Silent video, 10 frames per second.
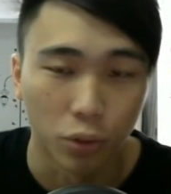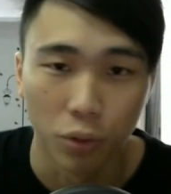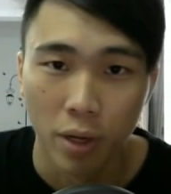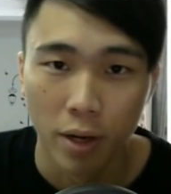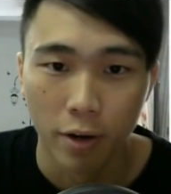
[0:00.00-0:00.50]

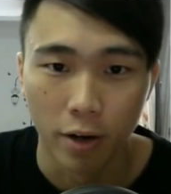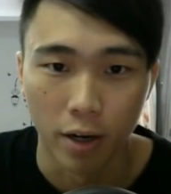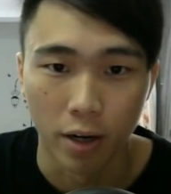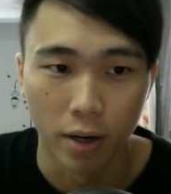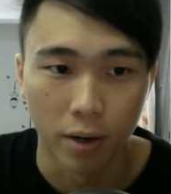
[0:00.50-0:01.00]
So
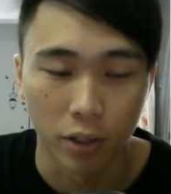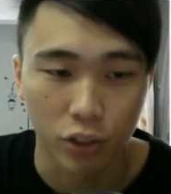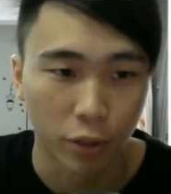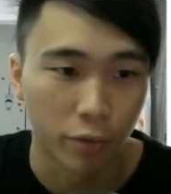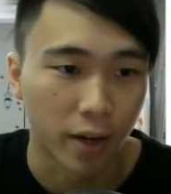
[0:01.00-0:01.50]

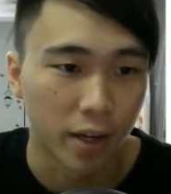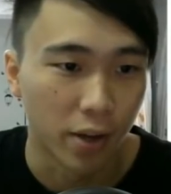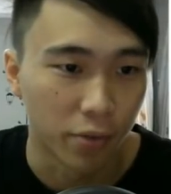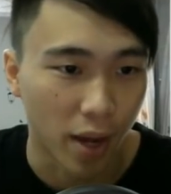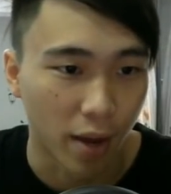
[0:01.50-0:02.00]
Shadowfire,
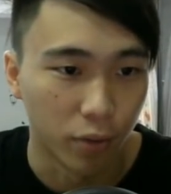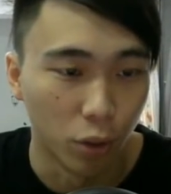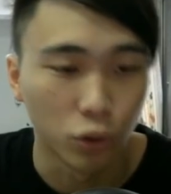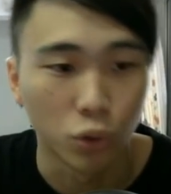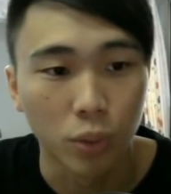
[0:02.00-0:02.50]
if you have
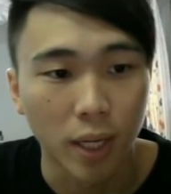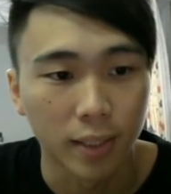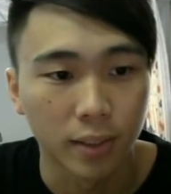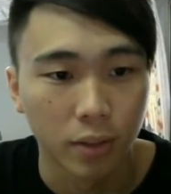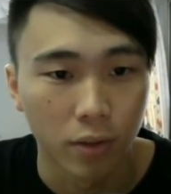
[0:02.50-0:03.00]
those 2
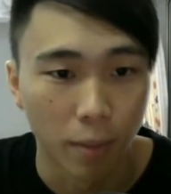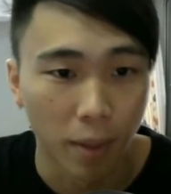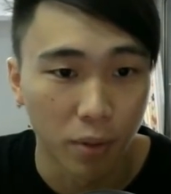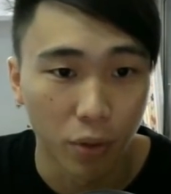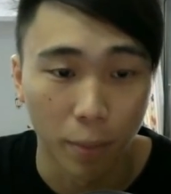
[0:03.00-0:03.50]
cards, right,
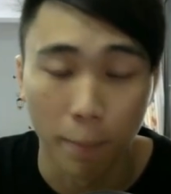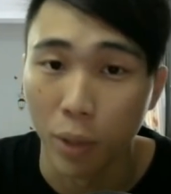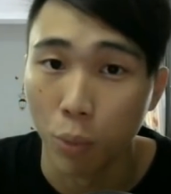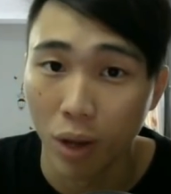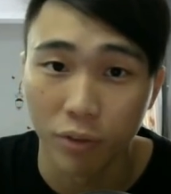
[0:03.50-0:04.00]
maybe you want to pick
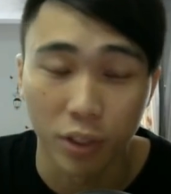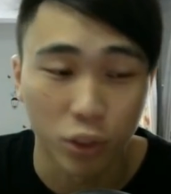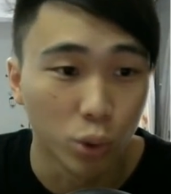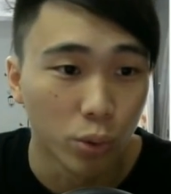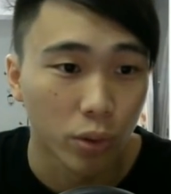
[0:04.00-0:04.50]
one of the
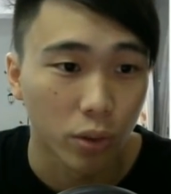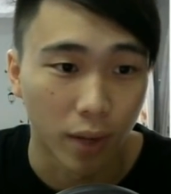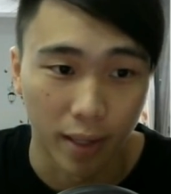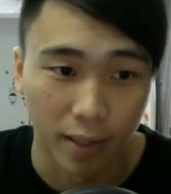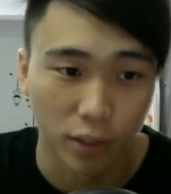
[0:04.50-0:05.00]
2,
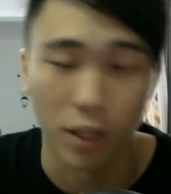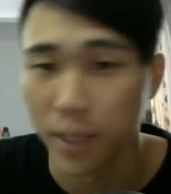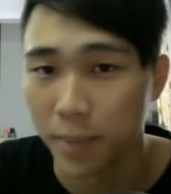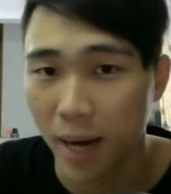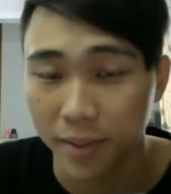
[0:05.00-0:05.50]
right, and then slot
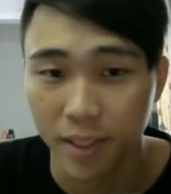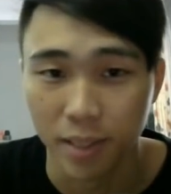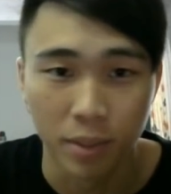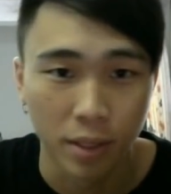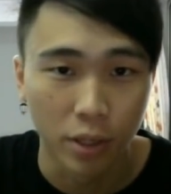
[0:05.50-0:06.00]
them in Arthur
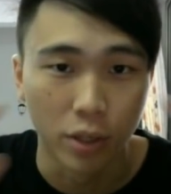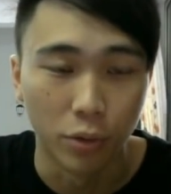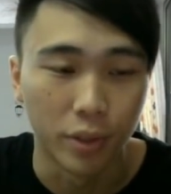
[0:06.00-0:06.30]
team, you will